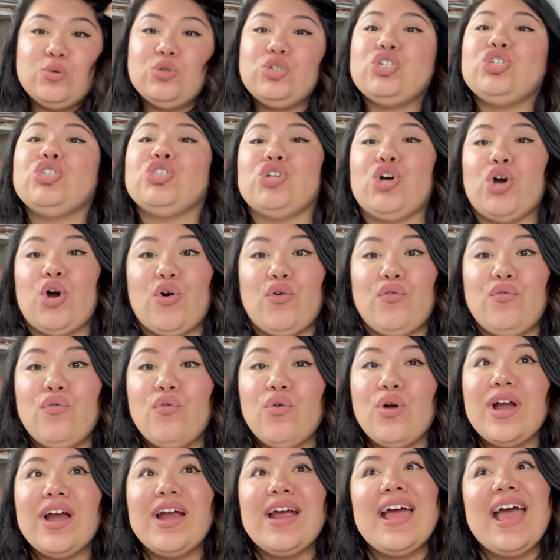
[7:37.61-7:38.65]
Just go
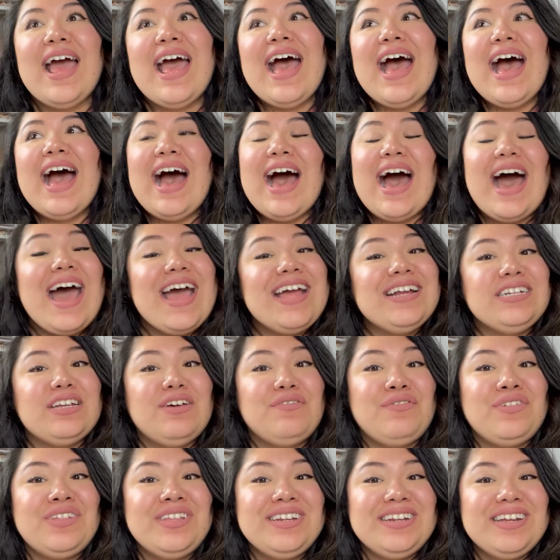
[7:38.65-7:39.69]
for it. I
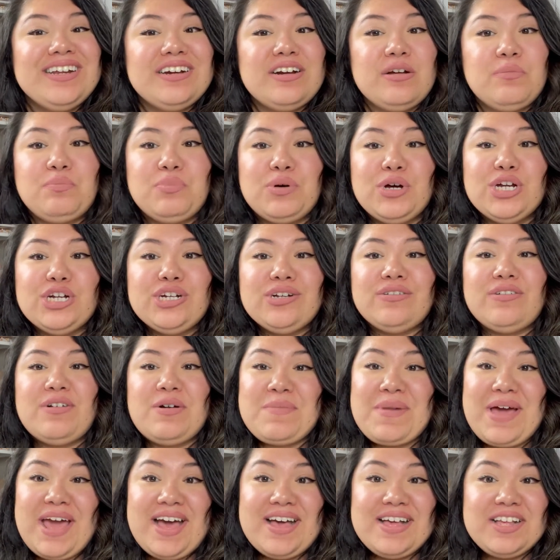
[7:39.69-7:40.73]
definitely needed a push
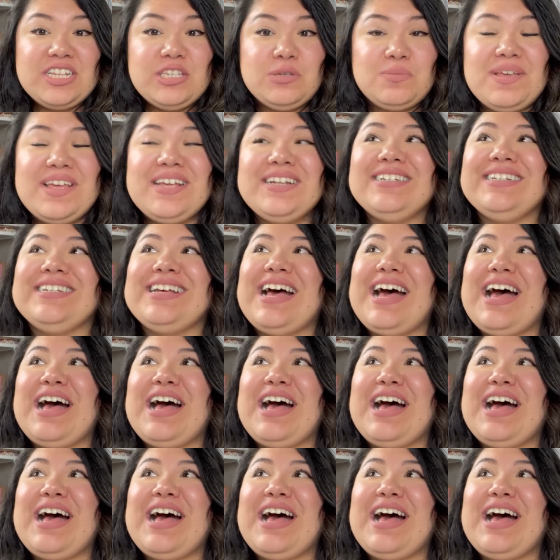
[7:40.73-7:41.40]
from my husband.